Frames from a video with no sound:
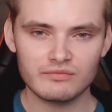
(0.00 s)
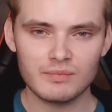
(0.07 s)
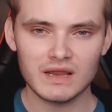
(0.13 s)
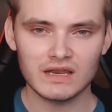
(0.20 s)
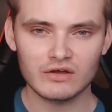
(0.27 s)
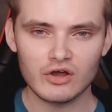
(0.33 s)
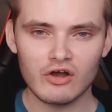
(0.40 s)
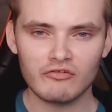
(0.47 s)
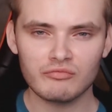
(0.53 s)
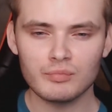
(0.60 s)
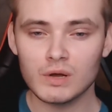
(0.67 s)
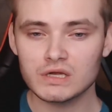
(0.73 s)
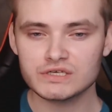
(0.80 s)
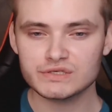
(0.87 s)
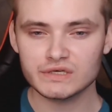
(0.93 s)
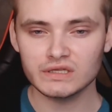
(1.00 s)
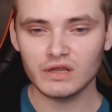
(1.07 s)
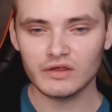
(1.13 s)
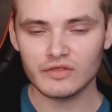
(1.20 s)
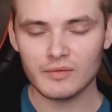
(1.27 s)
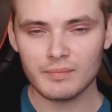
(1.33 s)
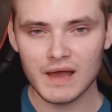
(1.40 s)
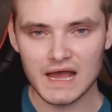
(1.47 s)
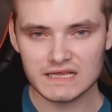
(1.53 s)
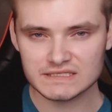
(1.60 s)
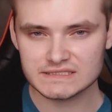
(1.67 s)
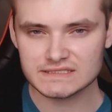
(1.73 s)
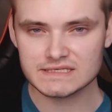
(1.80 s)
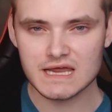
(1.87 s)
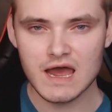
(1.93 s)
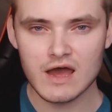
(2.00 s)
Bella Goth much in like the past